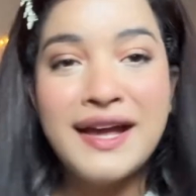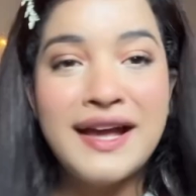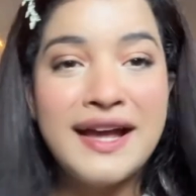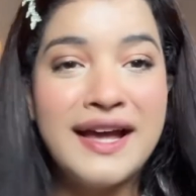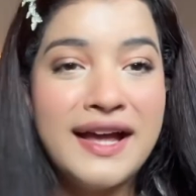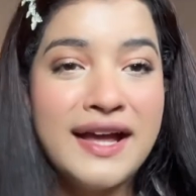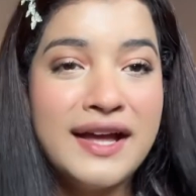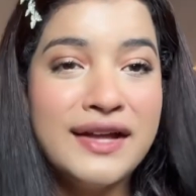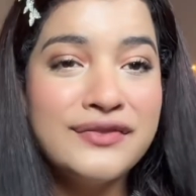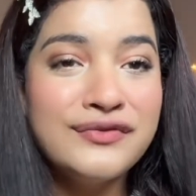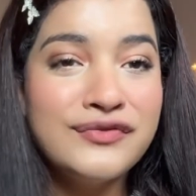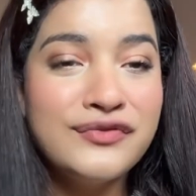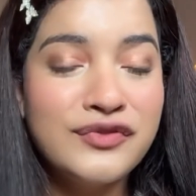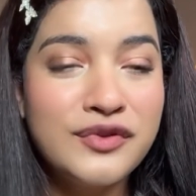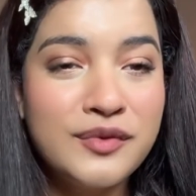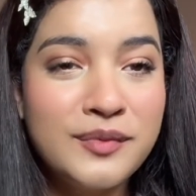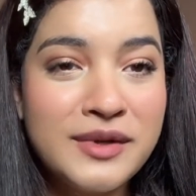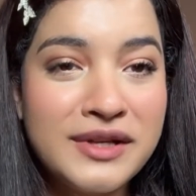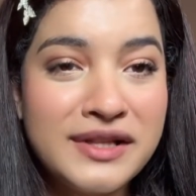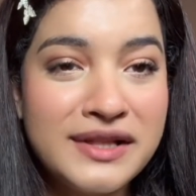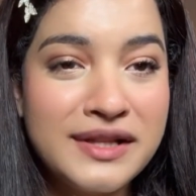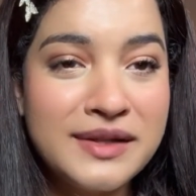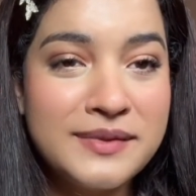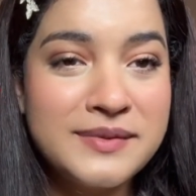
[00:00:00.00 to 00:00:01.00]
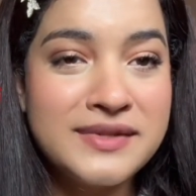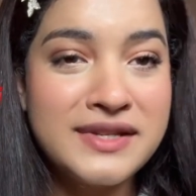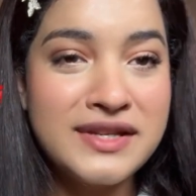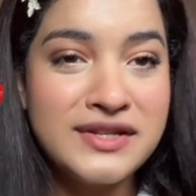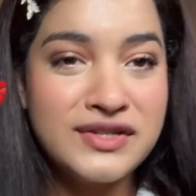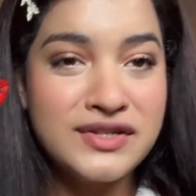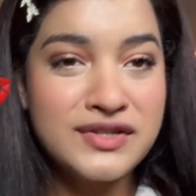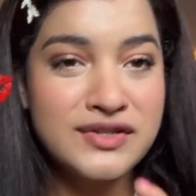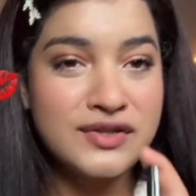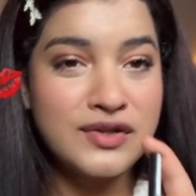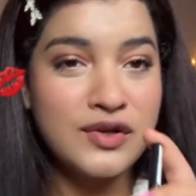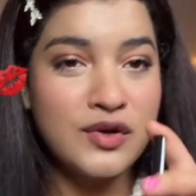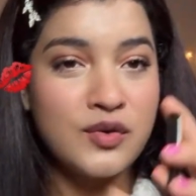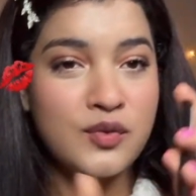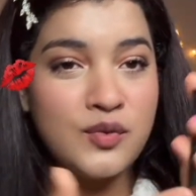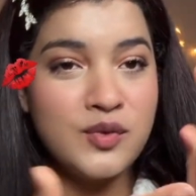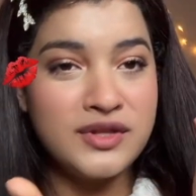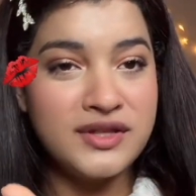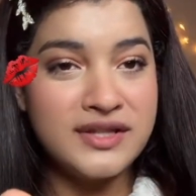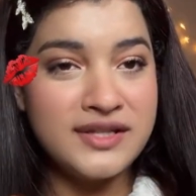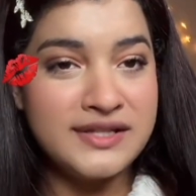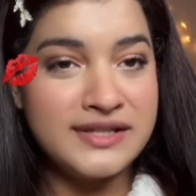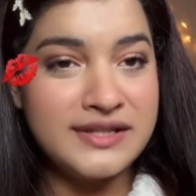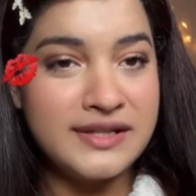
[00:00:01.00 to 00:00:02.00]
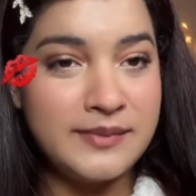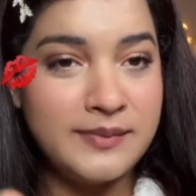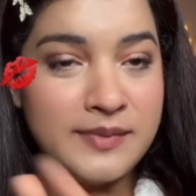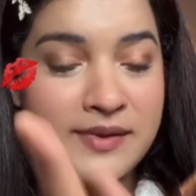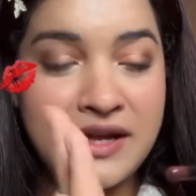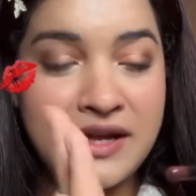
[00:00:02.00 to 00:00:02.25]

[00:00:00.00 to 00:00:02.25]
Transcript: and for my lips I just go with this lip